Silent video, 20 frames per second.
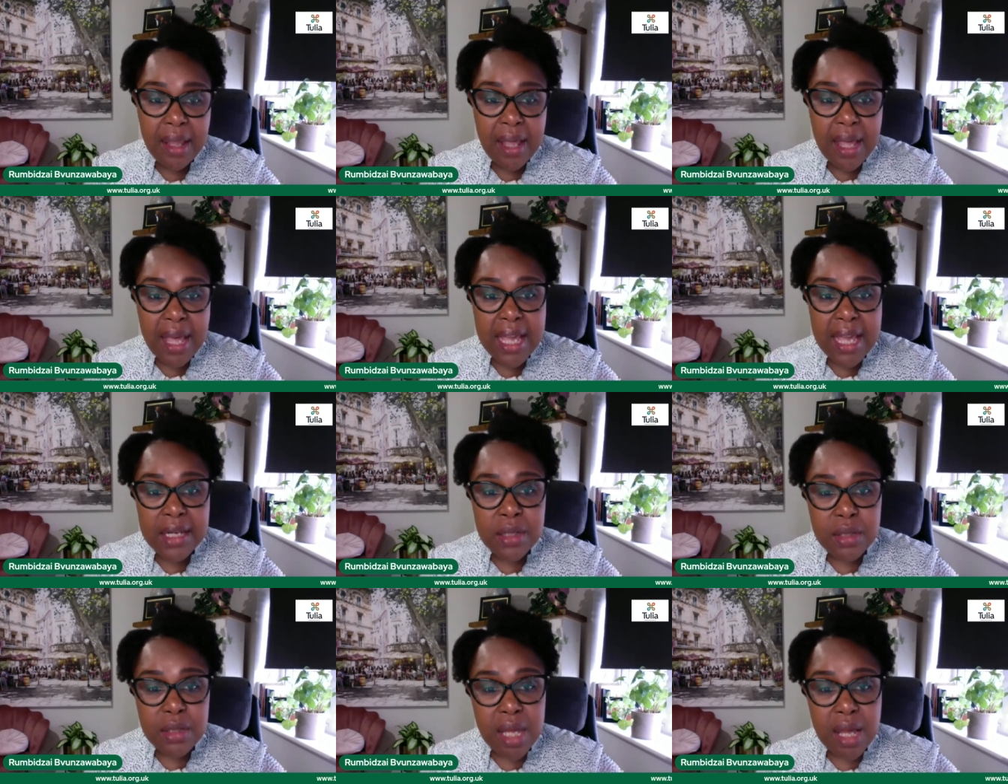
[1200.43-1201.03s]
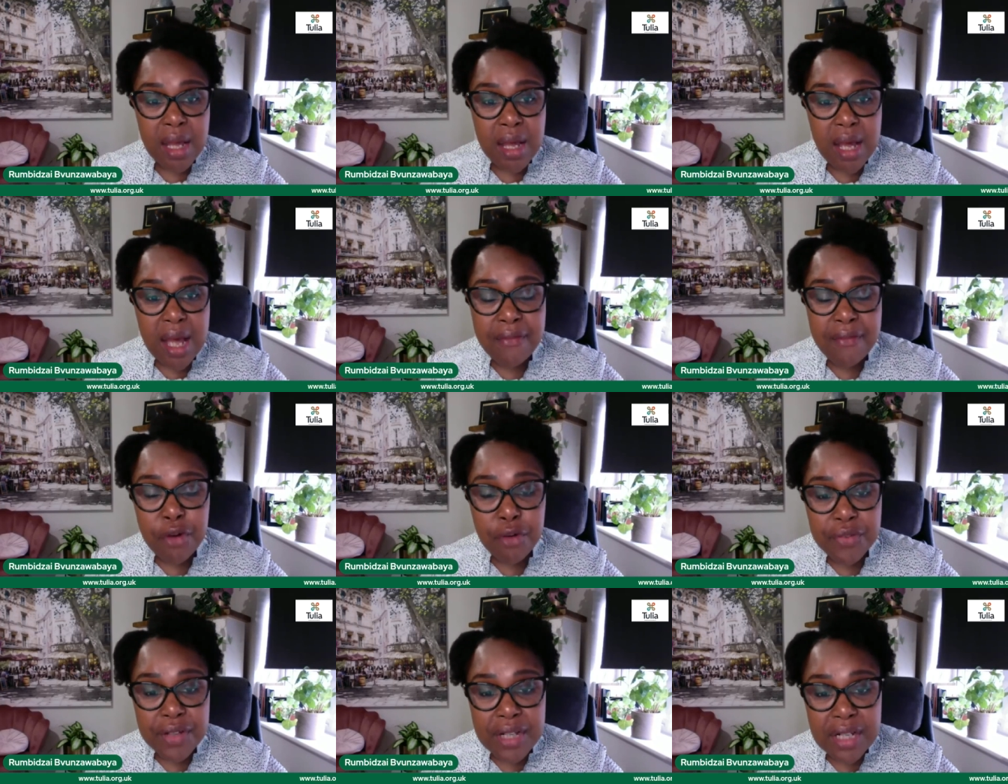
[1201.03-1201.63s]
And I've
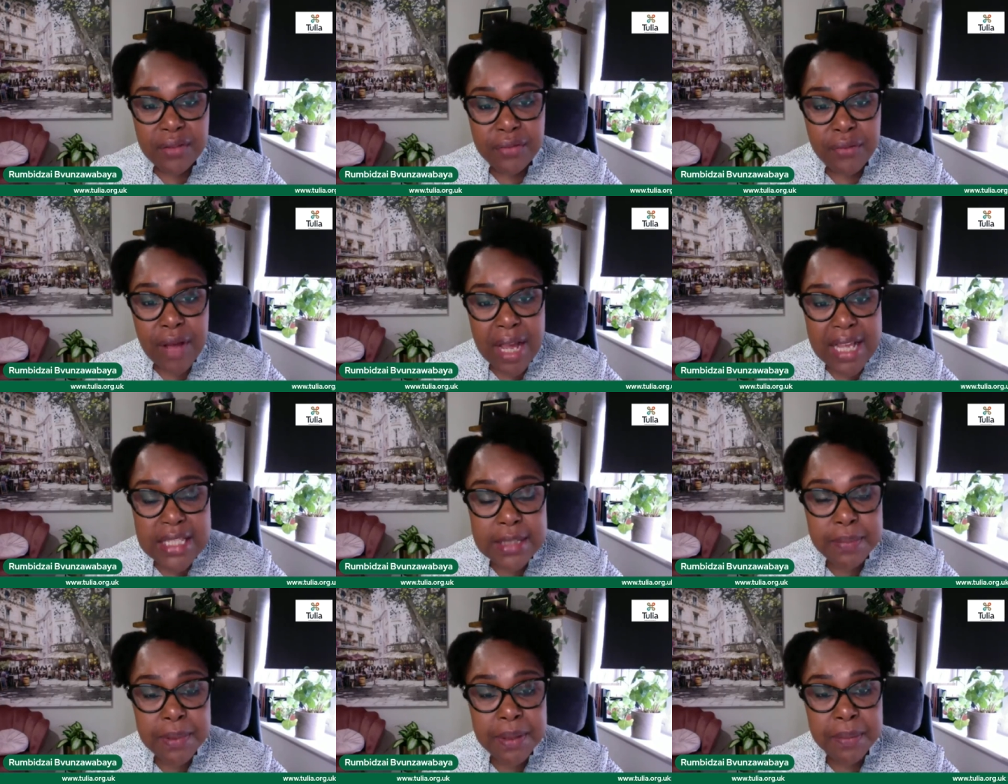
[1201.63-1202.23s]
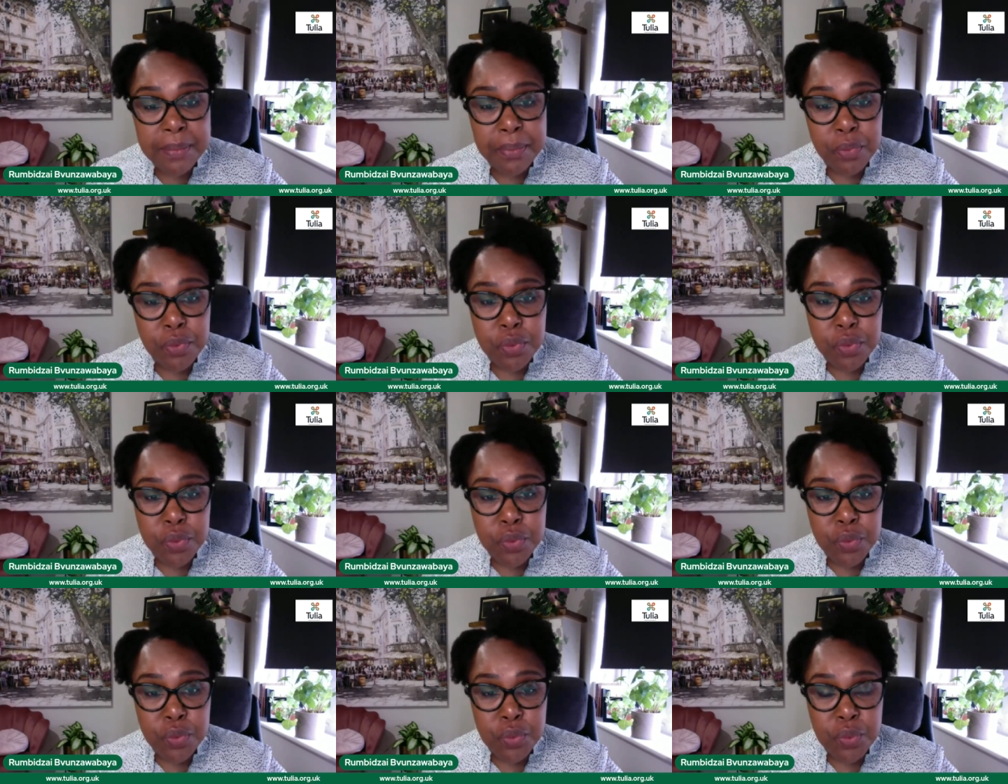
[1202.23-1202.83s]
often advised people
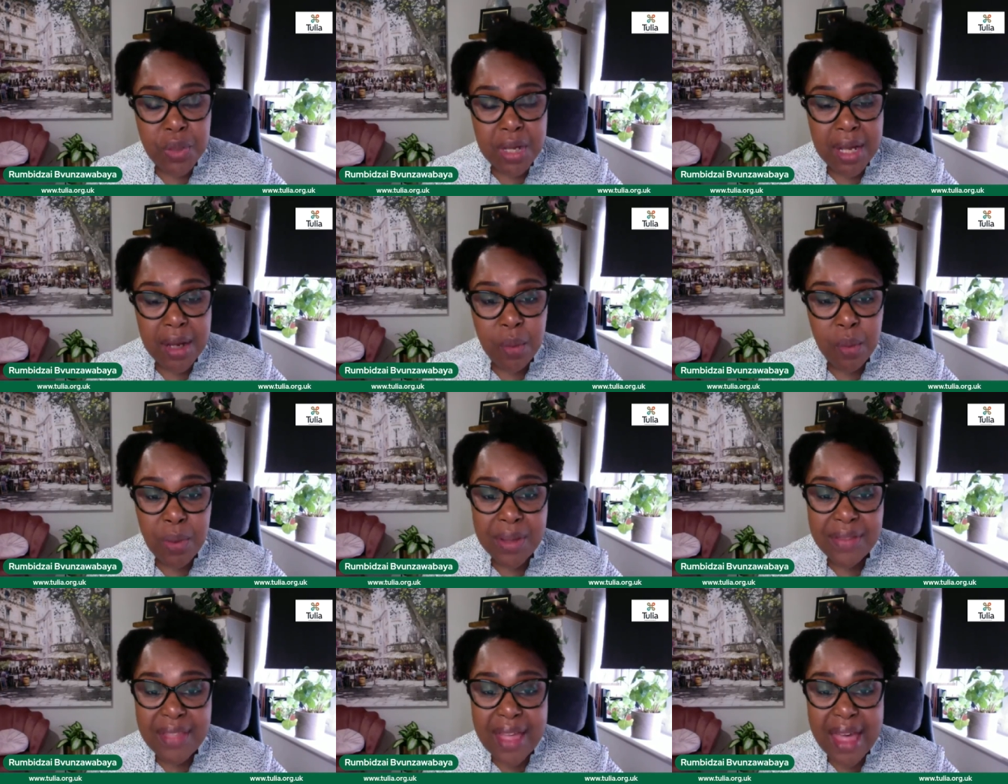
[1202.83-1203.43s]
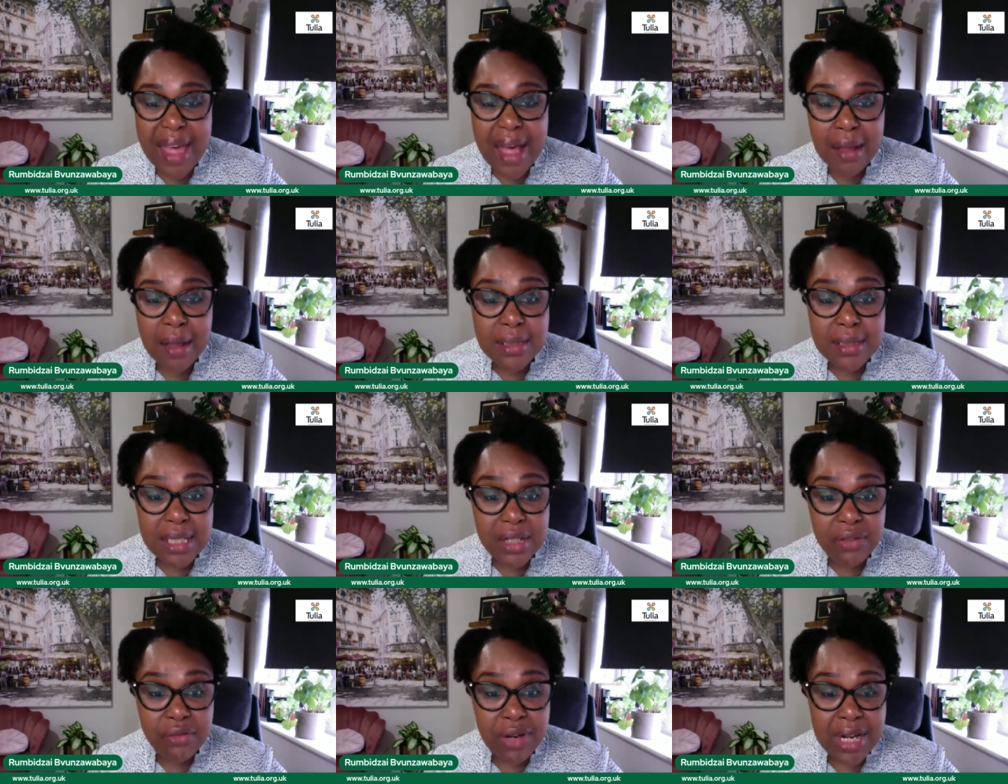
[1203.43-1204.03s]
to, when their
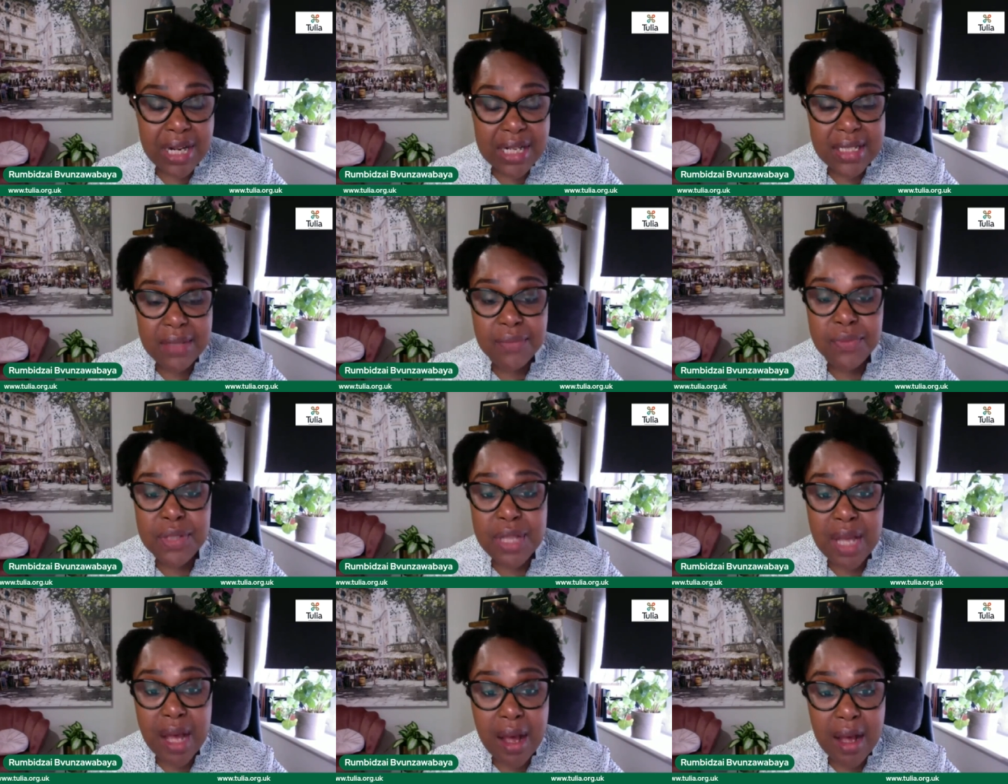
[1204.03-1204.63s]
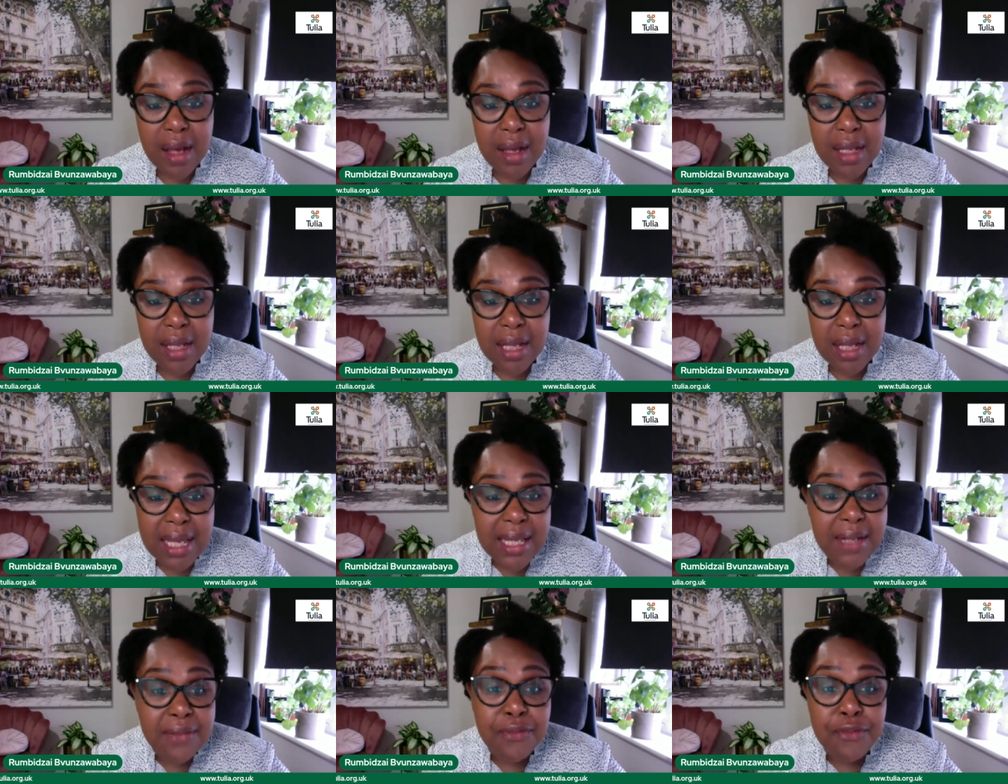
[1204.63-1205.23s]
elderly relatives
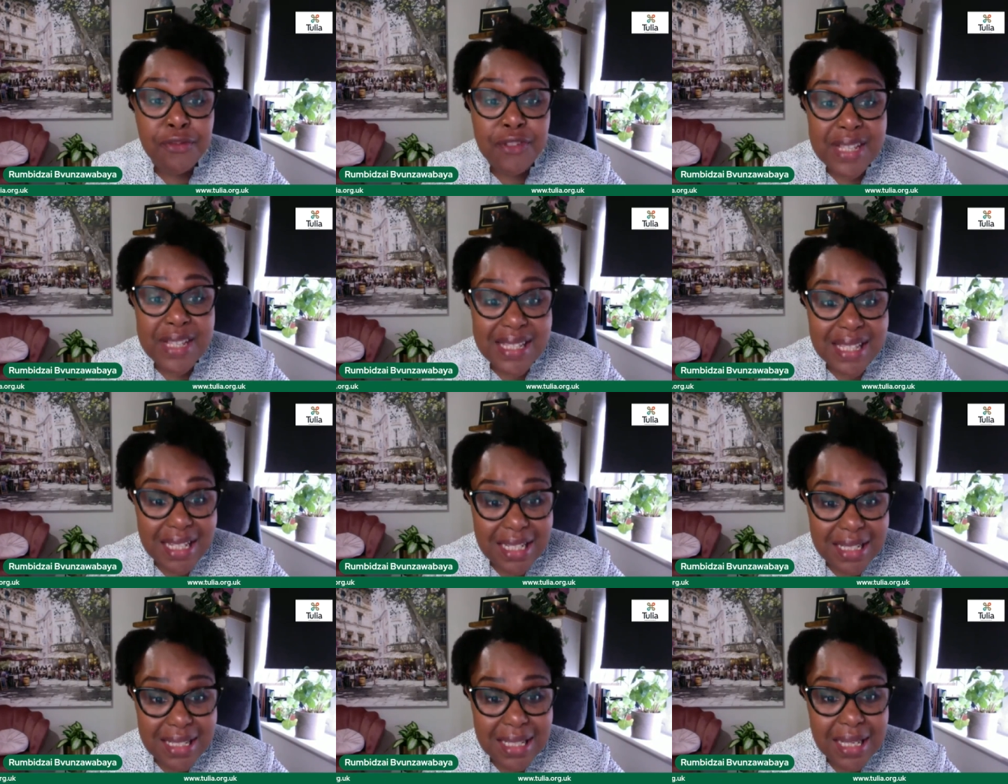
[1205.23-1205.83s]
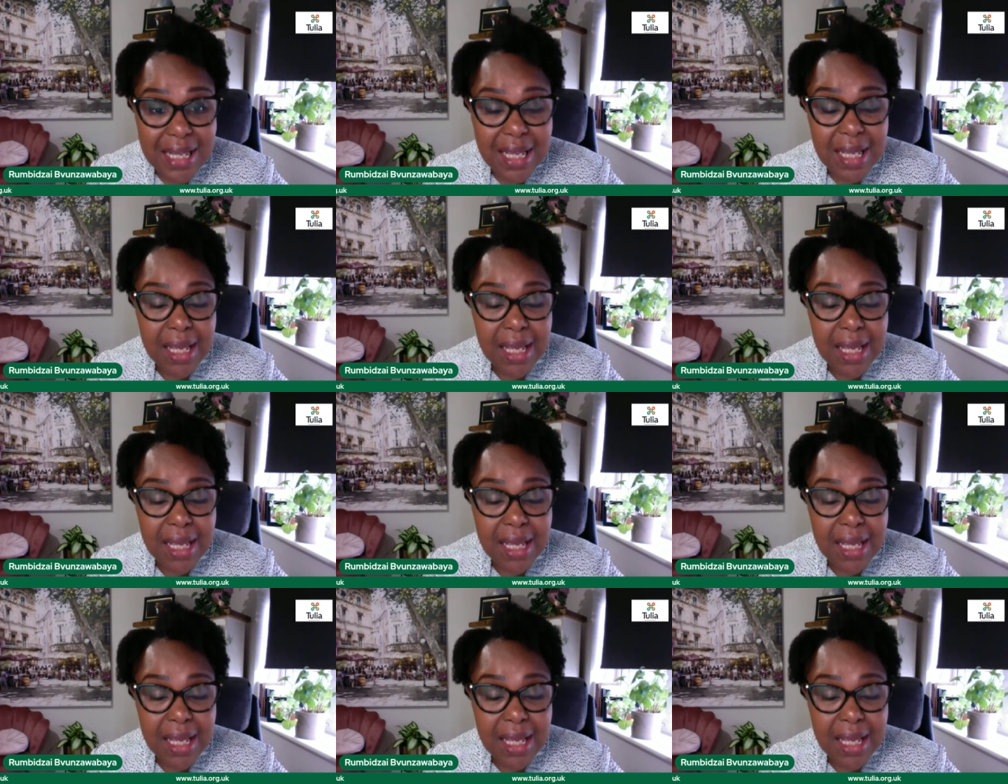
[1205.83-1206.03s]
can visit,